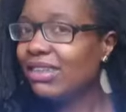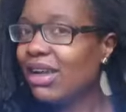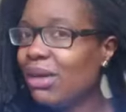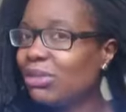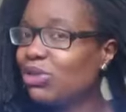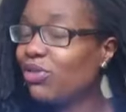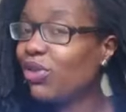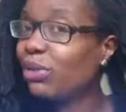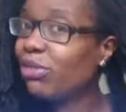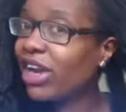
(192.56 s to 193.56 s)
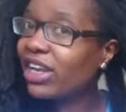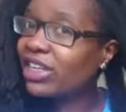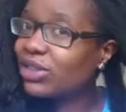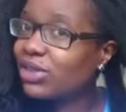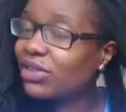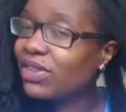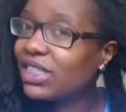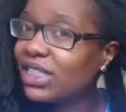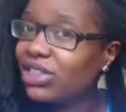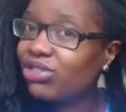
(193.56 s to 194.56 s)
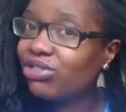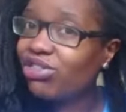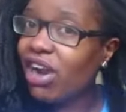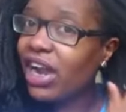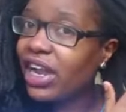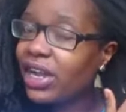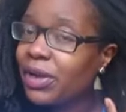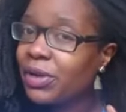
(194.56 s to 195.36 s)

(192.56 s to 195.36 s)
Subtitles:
to avoid breakage, because obviously it's dry.